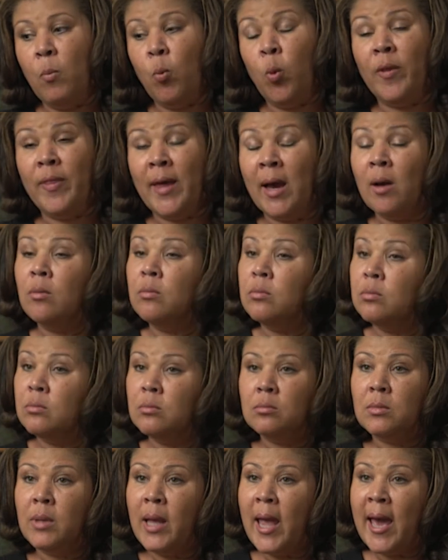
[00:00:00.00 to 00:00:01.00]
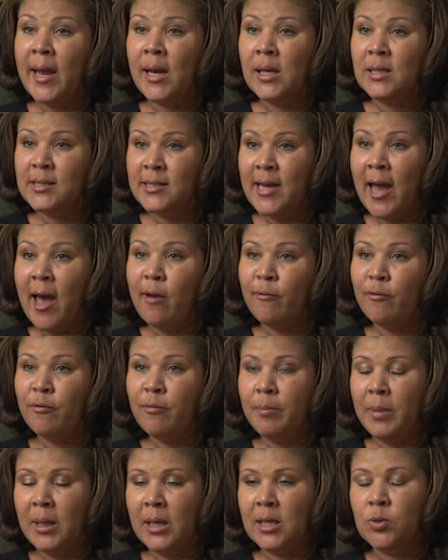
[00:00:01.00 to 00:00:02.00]
without adding staff,
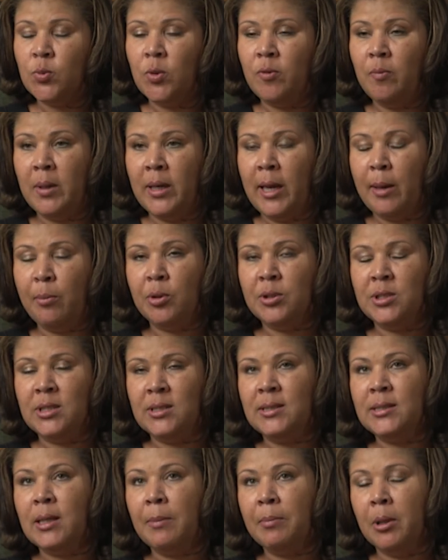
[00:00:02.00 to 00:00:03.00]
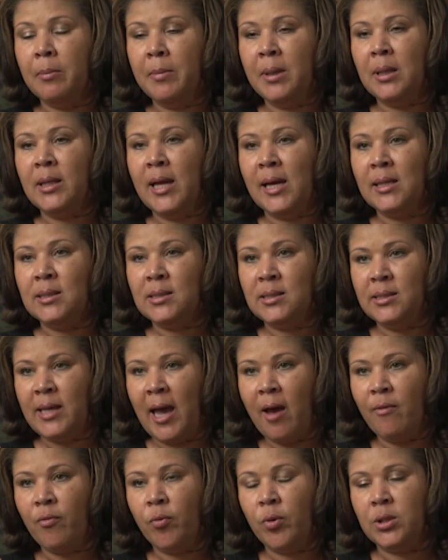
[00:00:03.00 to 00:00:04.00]
because we've been able to supplement that
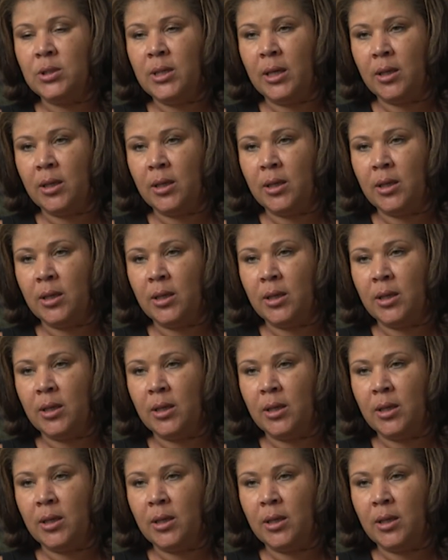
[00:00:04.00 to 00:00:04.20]
staff with